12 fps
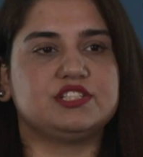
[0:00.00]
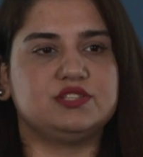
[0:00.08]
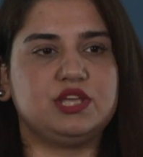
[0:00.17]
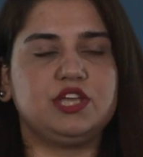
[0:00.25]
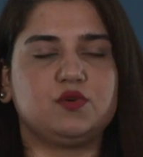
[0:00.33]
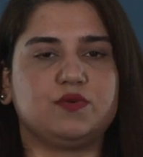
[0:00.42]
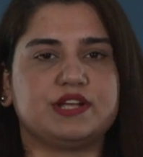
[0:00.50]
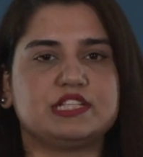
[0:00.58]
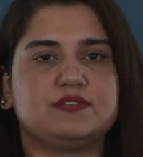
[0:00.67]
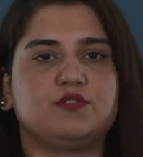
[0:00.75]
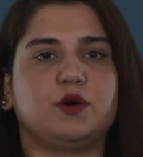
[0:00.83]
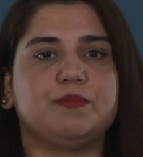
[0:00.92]

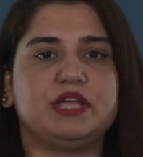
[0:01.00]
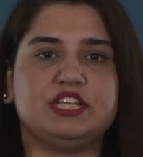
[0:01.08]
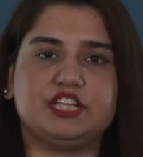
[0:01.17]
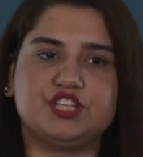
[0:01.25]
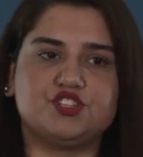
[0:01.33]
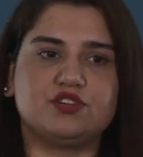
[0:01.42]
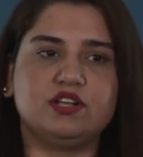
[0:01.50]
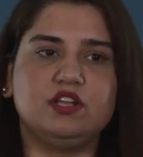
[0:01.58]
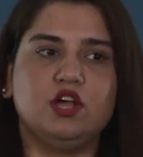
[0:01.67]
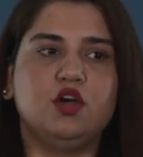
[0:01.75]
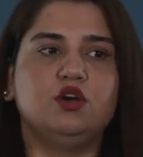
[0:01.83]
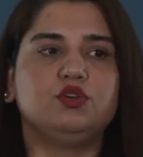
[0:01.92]
sequence from initial
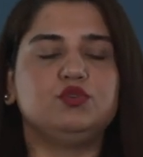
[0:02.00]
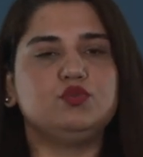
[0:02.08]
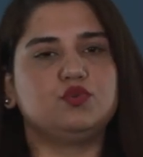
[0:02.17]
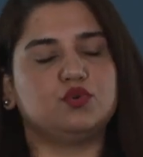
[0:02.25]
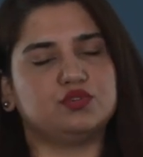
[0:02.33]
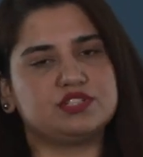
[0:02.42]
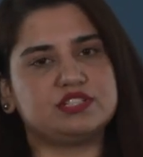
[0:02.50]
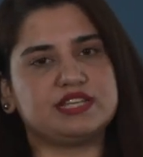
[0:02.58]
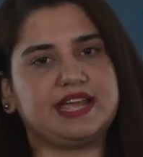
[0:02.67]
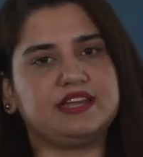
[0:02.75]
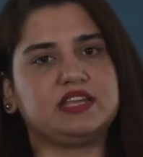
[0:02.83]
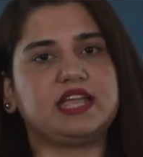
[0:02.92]
to goal
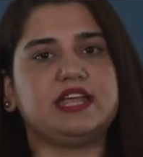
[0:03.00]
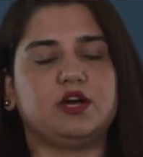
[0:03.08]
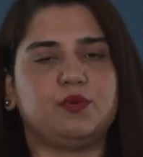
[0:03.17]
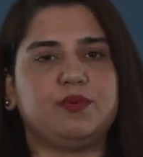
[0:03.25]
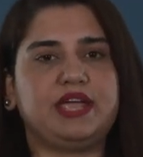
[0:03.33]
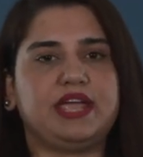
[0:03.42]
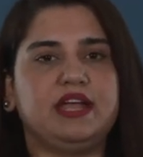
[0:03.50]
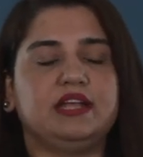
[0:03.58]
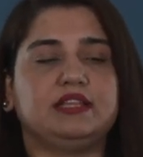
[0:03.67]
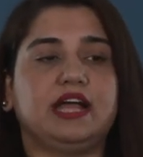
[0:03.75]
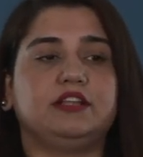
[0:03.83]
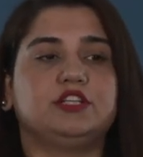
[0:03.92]
state in a way
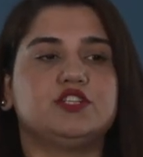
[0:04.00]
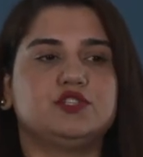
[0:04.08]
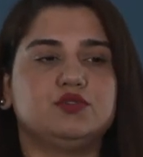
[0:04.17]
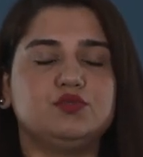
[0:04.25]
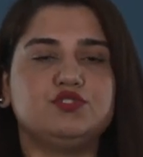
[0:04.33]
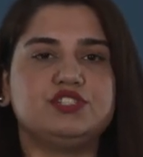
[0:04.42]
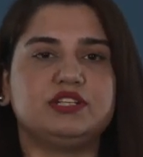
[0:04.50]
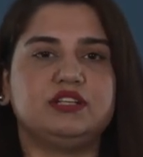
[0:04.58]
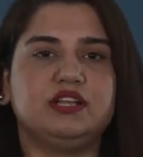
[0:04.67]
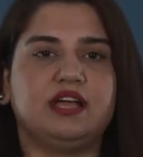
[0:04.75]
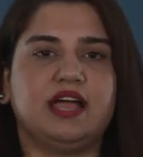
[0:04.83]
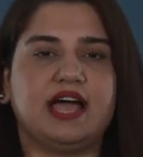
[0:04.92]
that the
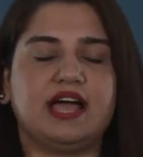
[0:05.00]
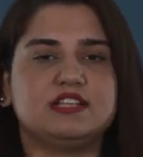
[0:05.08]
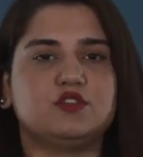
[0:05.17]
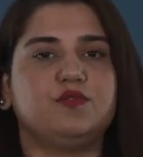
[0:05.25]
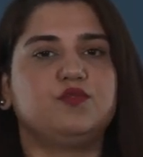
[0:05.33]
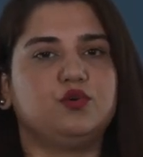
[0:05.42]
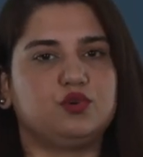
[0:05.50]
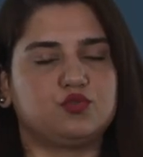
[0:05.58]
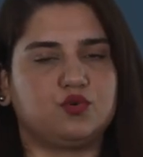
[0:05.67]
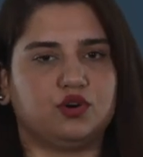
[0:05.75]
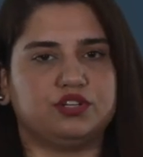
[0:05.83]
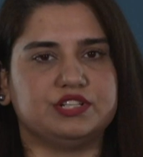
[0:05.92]
solution is of good
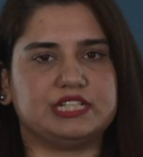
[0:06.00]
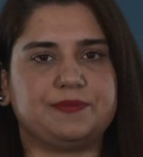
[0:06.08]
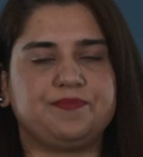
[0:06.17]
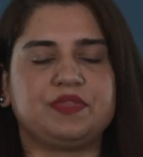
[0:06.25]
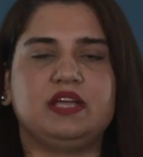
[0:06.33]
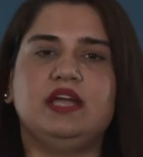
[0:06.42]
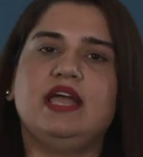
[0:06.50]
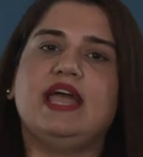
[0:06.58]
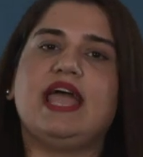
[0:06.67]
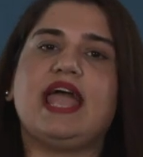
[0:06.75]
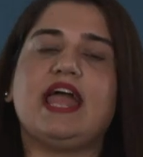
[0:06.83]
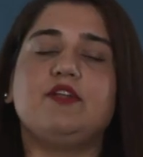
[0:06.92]
quality.
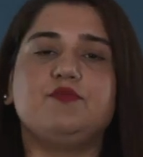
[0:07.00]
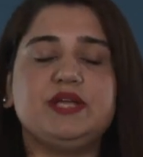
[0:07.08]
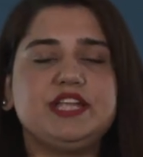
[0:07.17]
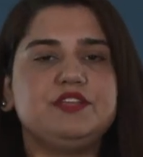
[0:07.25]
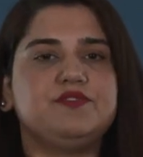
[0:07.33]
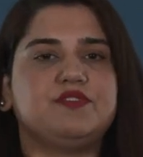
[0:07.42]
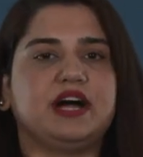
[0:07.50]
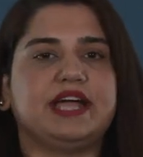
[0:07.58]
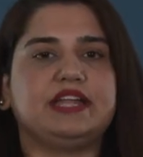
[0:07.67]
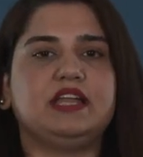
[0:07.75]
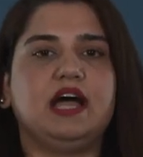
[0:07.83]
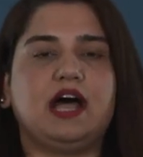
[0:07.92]
And we
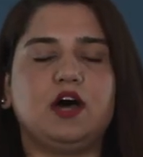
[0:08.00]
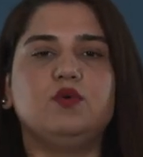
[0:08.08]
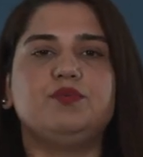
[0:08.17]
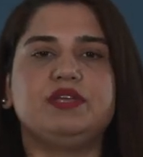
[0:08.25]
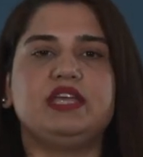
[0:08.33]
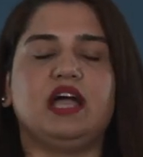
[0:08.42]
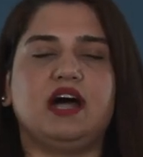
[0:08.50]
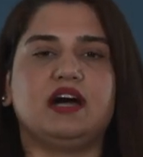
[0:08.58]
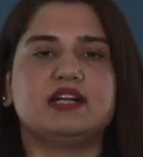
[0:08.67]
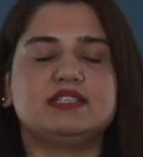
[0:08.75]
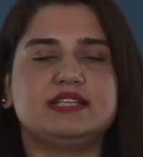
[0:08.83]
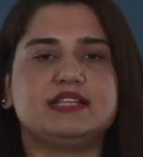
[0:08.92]
define how we
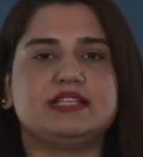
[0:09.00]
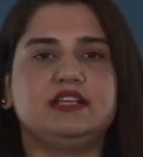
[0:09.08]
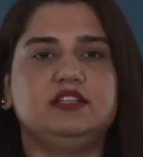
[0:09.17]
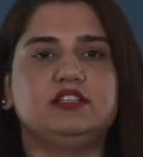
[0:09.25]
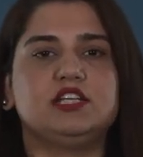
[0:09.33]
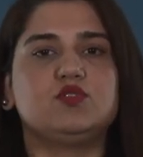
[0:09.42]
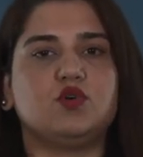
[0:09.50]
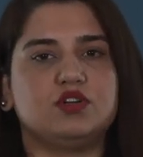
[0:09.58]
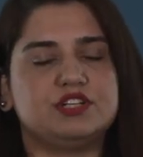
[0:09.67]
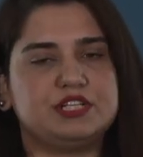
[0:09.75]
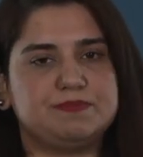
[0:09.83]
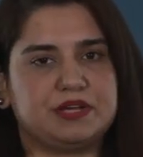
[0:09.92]
are setting the
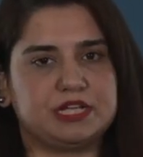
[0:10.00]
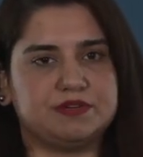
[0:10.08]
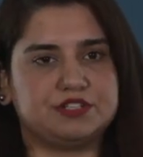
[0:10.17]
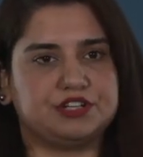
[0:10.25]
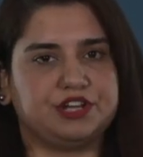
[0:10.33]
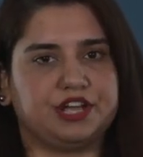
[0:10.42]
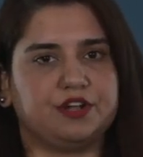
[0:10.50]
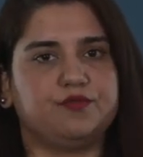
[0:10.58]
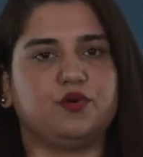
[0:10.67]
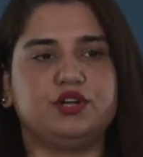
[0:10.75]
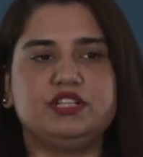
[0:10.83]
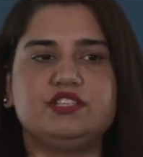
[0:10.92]
quality parameter here.
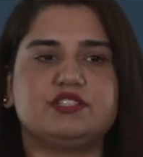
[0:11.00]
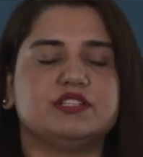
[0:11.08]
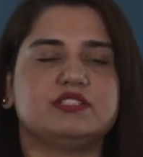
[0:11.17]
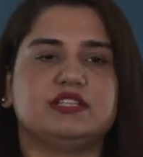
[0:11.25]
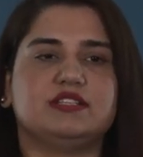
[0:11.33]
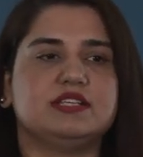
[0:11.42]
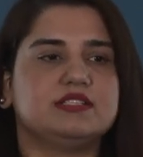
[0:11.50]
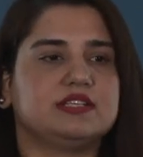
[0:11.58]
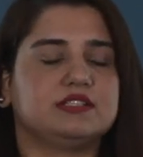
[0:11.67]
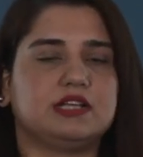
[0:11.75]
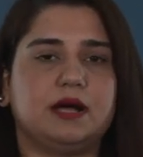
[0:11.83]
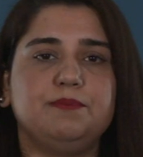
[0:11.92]
For instance, in this
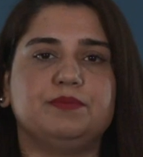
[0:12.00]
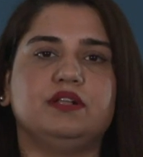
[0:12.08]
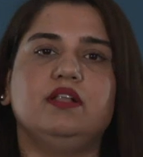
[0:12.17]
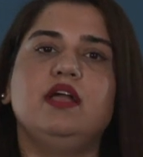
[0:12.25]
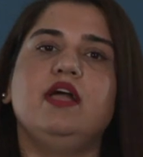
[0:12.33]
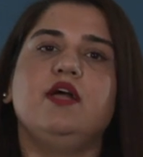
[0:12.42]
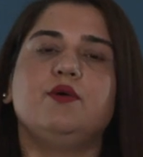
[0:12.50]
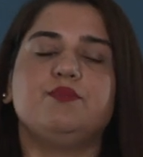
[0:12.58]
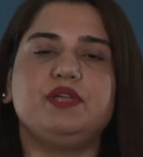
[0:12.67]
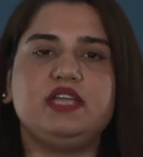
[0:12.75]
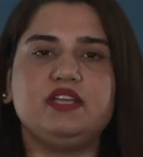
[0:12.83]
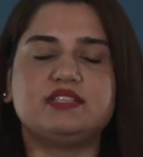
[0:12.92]
example,
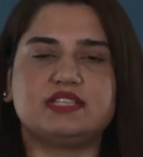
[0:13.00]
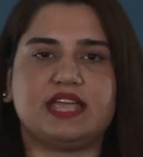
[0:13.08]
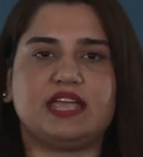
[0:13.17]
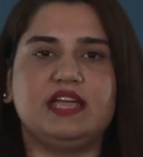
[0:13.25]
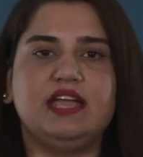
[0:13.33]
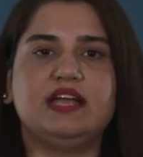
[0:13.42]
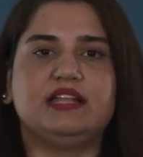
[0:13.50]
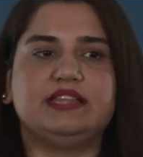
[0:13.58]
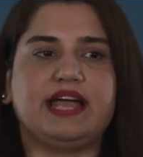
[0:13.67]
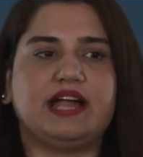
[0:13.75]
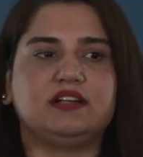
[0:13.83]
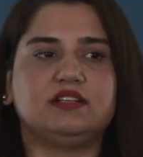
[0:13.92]
we say
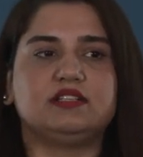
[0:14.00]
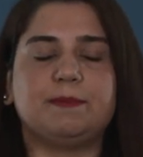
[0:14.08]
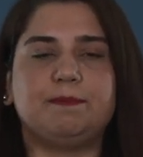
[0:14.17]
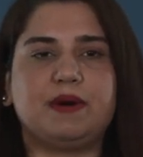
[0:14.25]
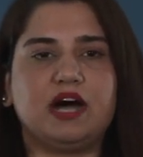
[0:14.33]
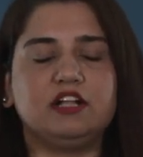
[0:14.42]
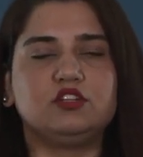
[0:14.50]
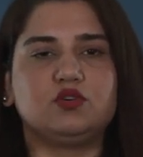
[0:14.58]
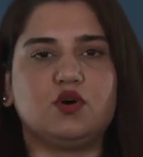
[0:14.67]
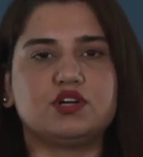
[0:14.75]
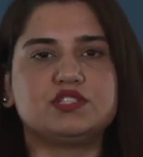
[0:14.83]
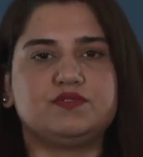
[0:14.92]
that the path
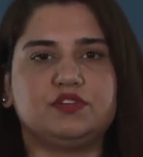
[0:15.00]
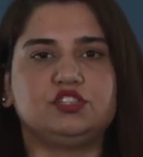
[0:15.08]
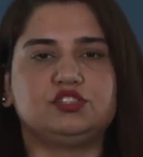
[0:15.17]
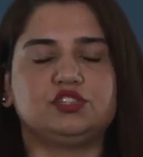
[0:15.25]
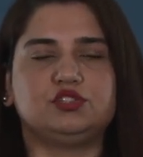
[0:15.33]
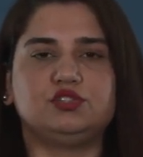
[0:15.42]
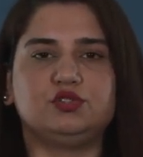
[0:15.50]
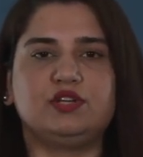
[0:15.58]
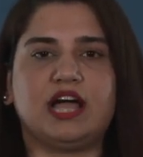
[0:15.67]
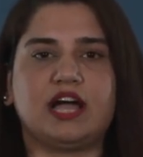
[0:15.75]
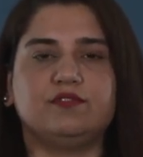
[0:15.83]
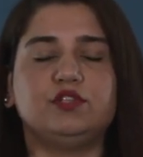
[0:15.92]
cost function should
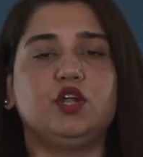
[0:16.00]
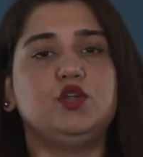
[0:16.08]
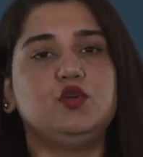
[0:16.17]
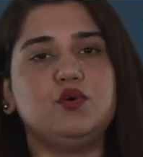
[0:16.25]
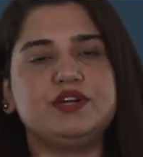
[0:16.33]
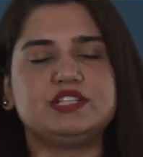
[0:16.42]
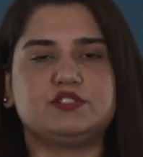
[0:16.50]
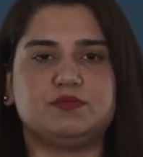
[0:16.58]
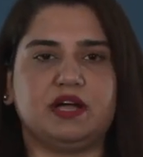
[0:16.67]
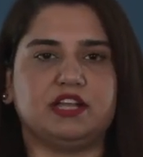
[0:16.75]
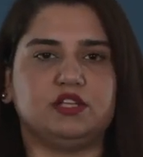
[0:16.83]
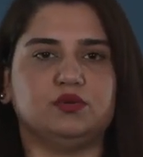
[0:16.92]
have the lowest
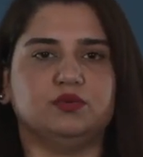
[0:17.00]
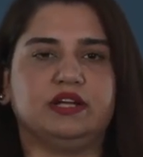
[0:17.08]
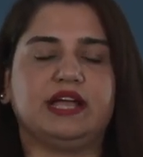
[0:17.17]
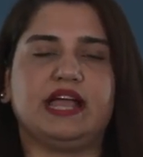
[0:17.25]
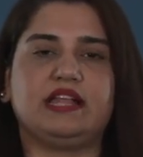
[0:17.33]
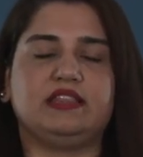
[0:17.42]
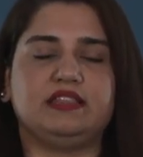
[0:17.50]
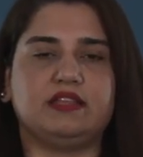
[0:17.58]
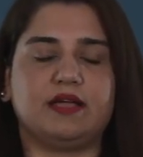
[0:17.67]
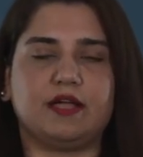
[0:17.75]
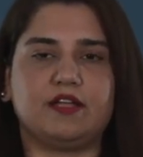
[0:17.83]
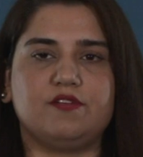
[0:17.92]
value, and
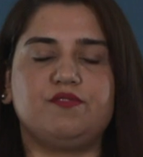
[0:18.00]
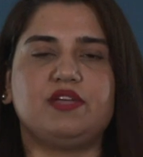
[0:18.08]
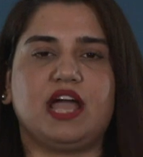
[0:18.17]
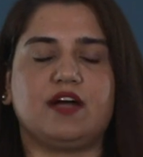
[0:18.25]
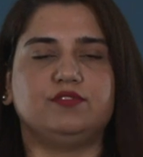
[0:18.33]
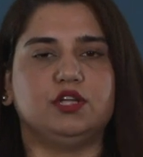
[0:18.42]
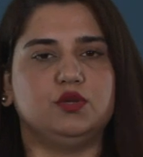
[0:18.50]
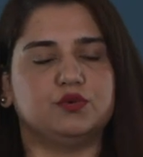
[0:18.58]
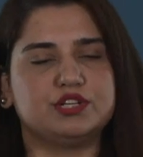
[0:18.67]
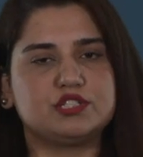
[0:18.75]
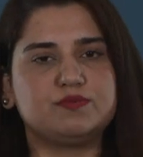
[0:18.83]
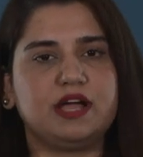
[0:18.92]
if we have the
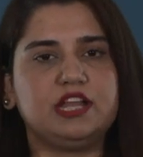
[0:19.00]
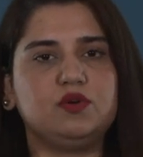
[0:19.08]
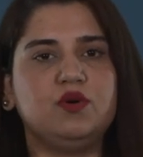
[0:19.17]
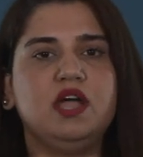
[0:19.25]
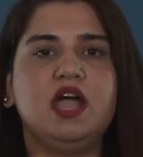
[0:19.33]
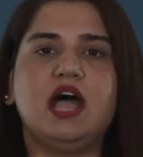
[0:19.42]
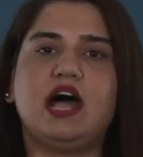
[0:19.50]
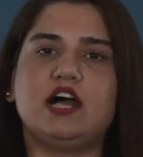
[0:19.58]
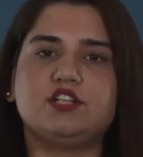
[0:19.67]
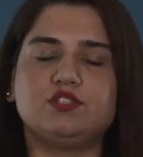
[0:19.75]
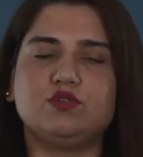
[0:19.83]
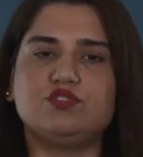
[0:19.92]
lowest value,
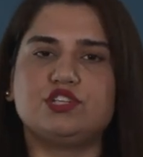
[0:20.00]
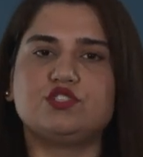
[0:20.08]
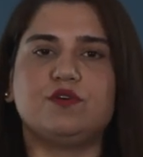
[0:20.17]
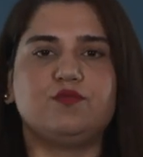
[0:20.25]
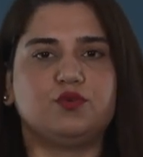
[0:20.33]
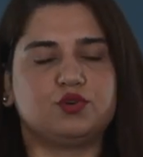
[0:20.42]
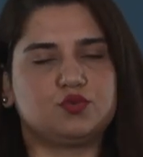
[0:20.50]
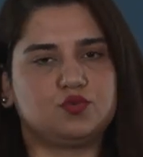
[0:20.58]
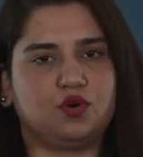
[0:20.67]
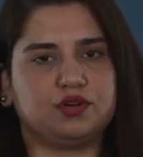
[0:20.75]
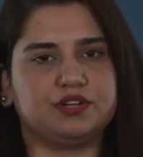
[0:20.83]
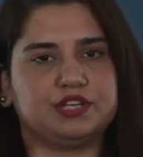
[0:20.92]
our solution is of good
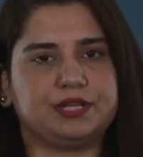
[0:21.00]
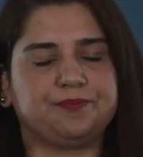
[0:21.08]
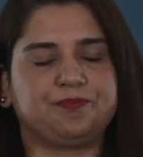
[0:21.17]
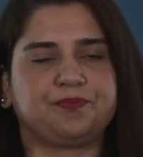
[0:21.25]
quality.